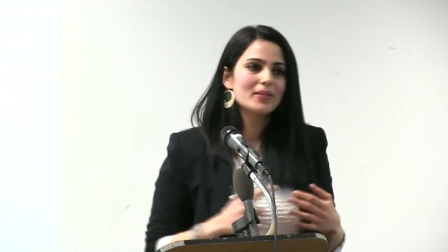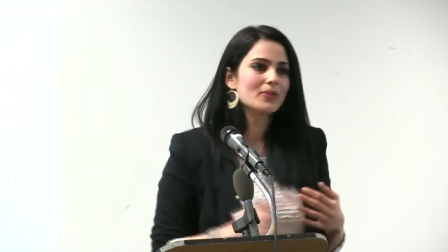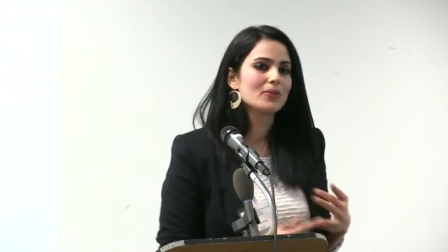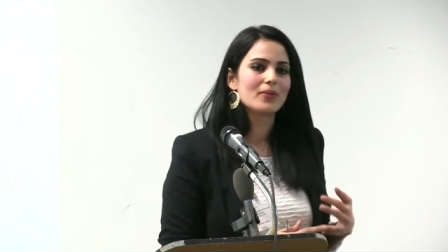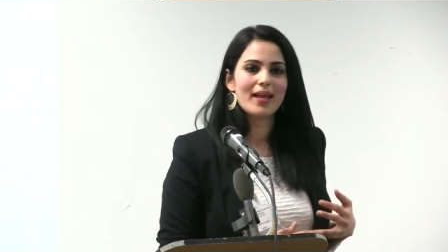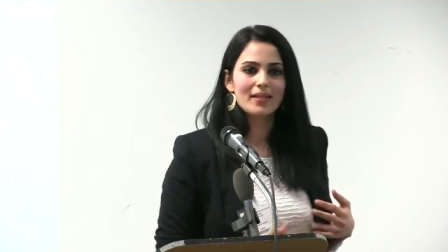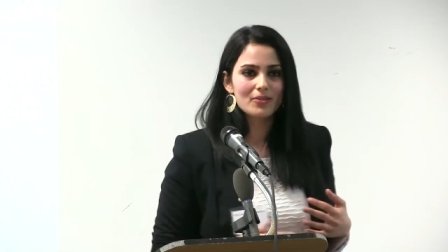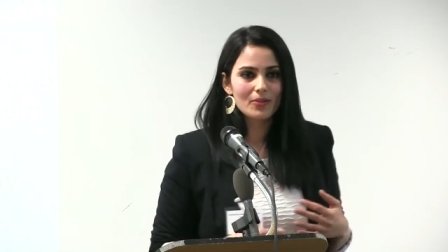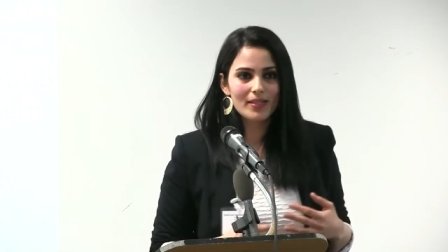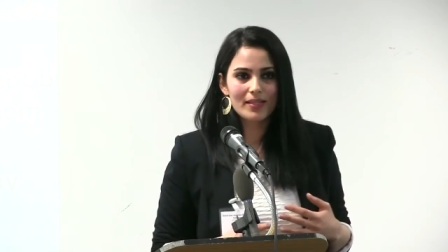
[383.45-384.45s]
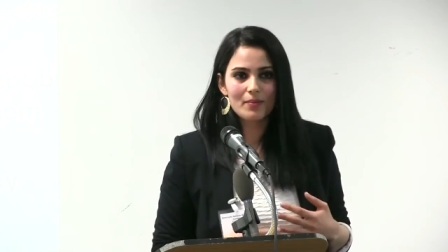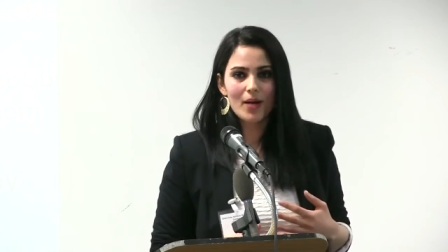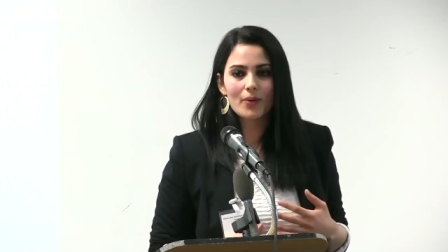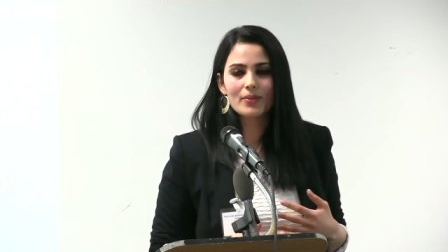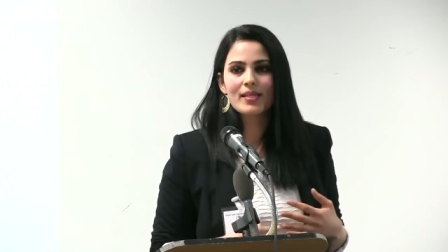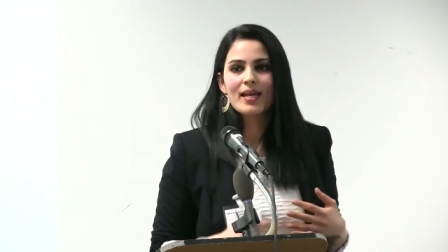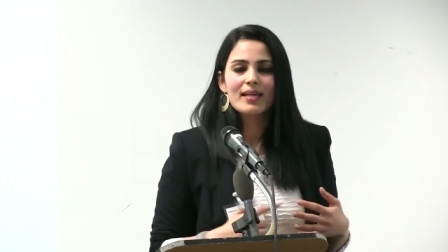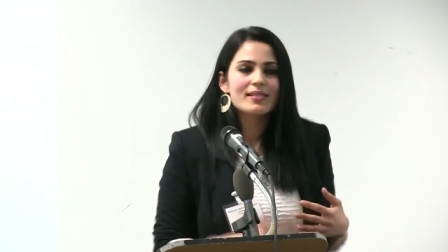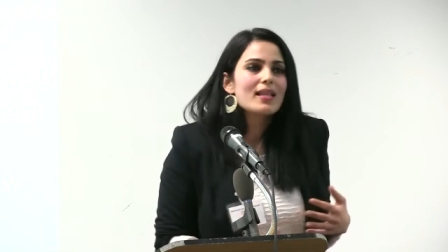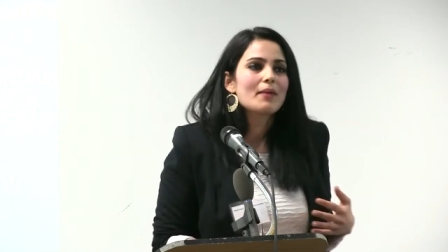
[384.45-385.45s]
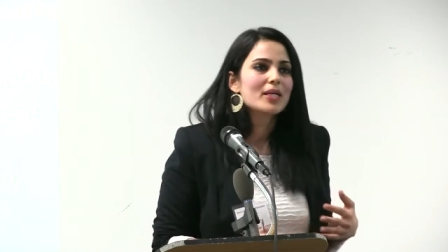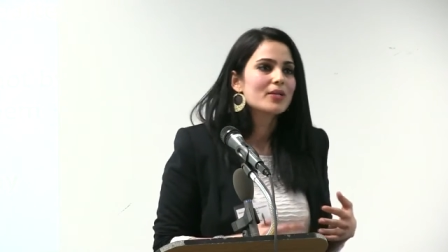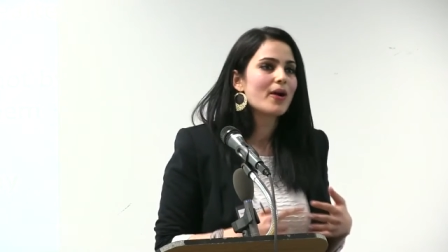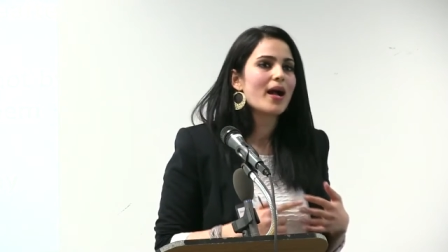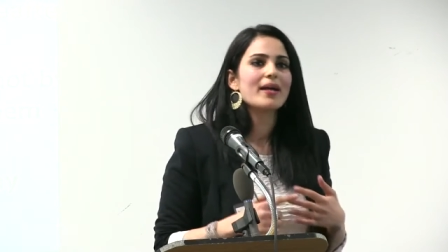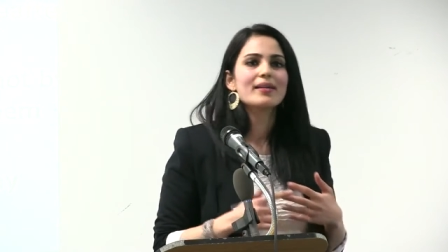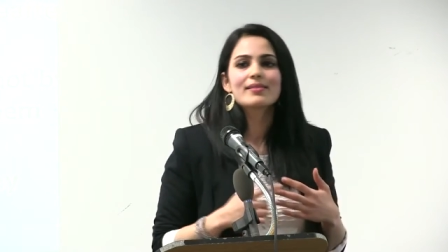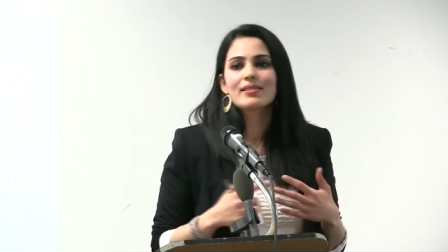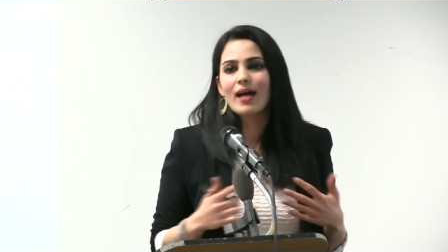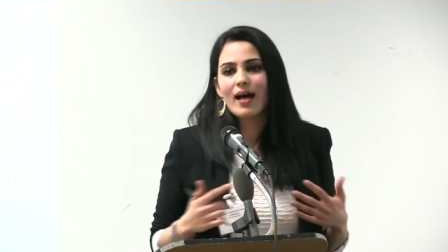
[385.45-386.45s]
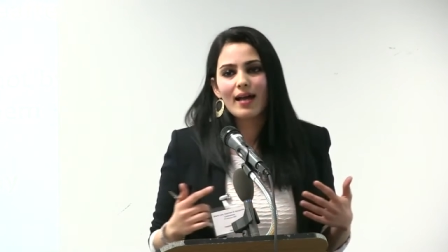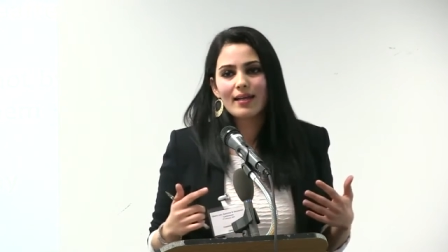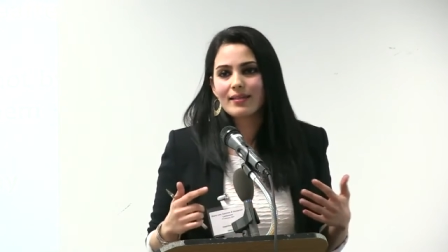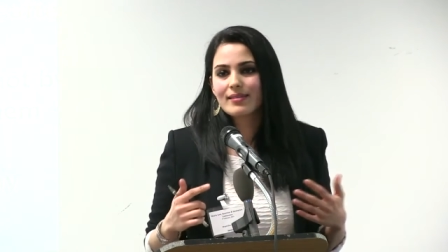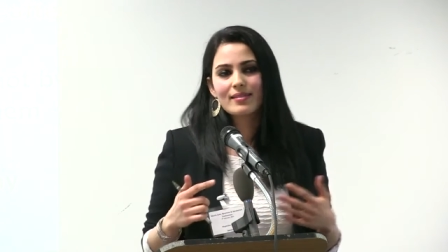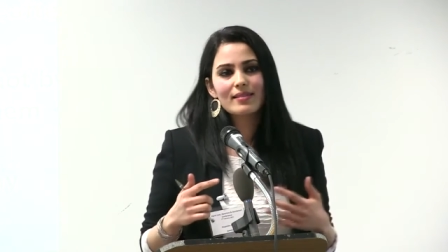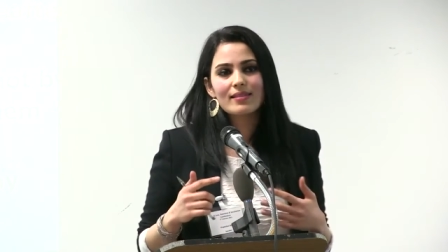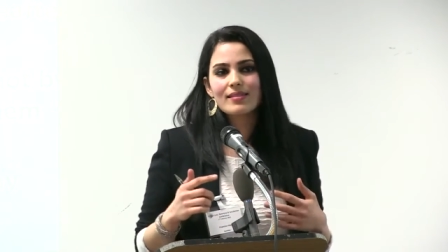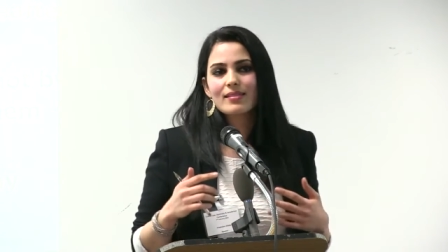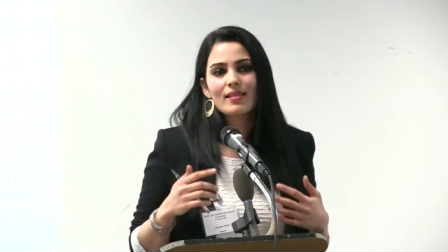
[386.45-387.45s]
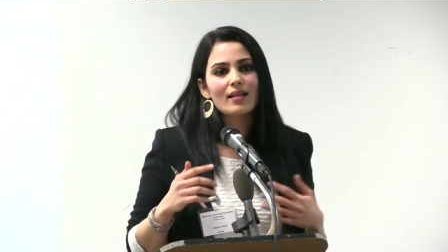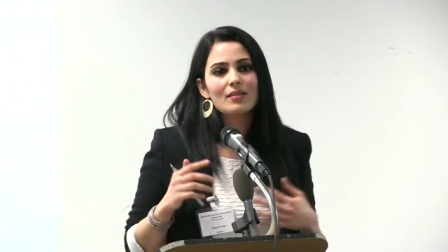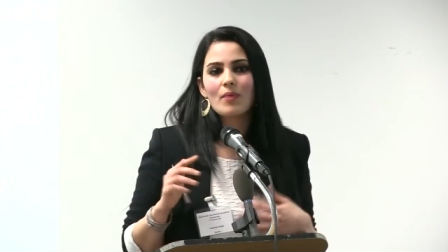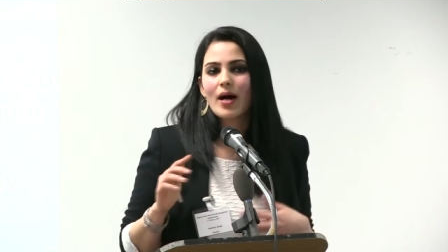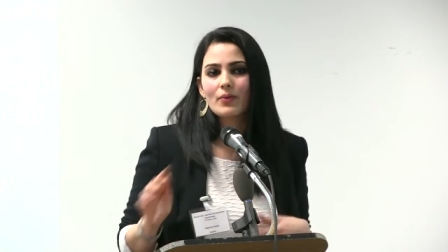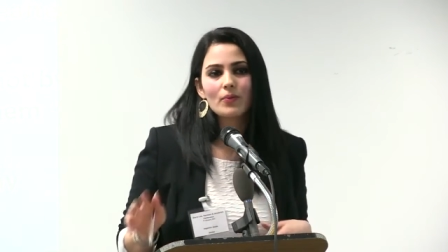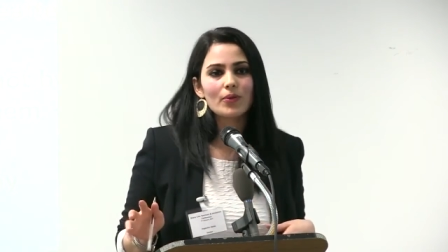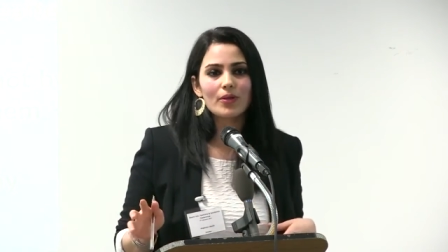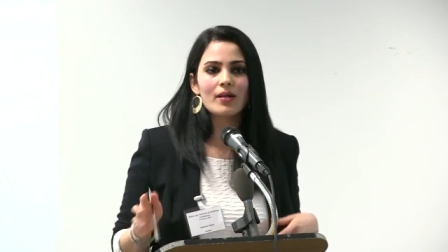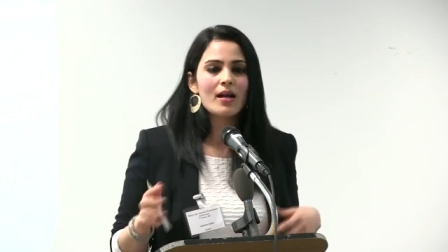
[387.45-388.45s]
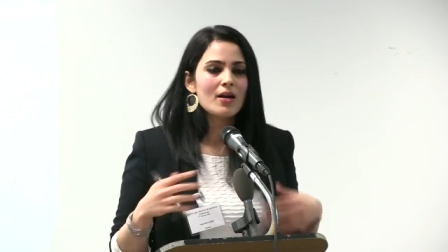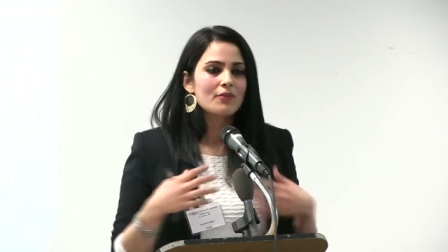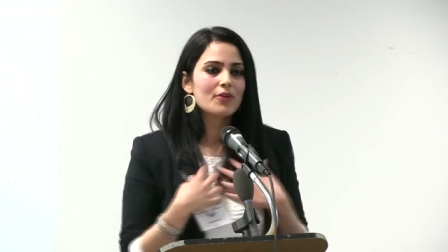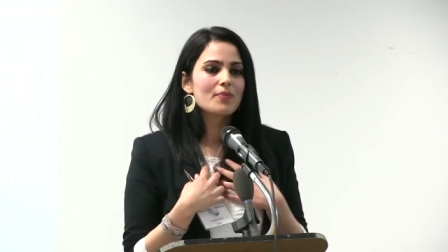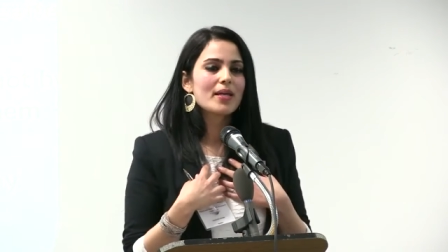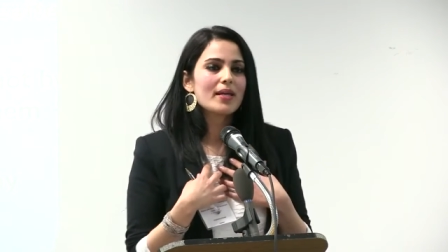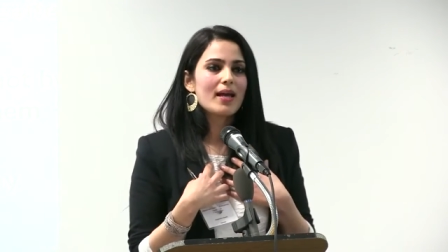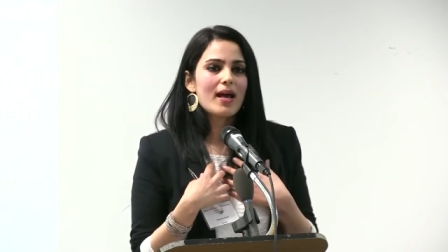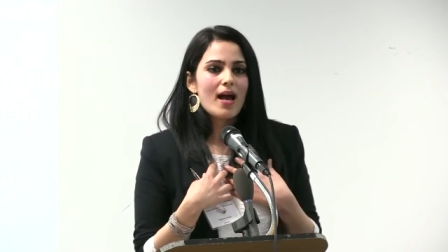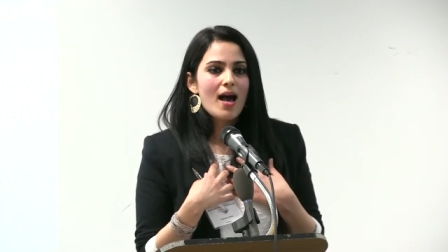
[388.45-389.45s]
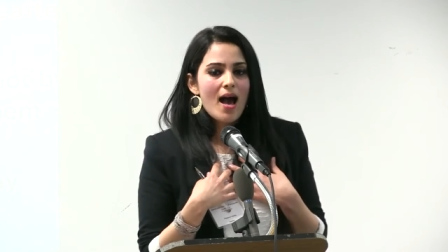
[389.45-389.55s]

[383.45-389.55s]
I don't like talking about Islamic rights. Uh, it's, it's not my war. For me,